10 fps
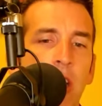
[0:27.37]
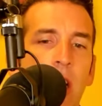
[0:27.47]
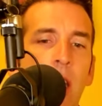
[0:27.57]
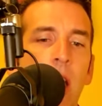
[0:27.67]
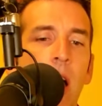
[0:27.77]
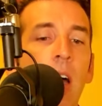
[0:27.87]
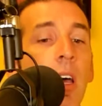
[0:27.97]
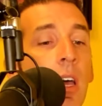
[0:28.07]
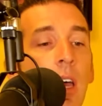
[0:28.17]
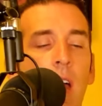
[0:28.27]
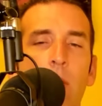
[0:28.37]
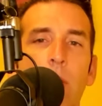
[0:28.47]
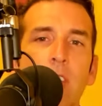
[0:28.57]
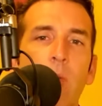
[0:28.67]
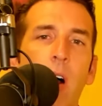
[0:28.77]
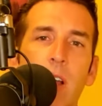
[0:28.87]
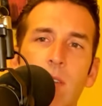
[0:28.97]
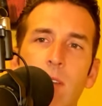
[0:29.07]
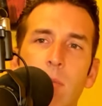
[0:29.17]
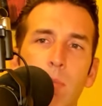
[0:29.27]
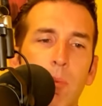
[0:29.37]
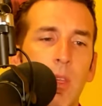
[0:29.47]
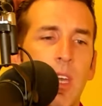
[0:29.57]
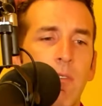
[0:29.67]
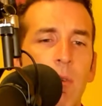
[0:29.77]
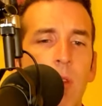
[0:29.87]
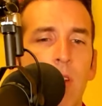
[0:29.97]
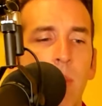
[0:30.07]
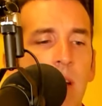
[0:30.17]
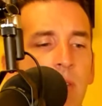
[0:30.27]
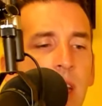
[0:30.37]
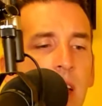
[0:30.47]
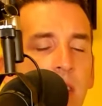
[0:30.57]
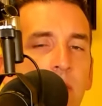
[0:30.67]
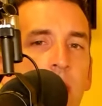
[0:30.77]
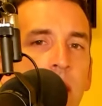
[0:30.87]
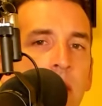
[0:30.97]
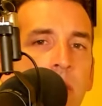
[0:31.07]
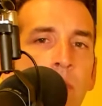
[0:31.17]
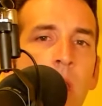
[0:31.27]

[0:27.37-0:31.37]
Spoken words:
And every once in a while, I'll give you a little bit of legal advice.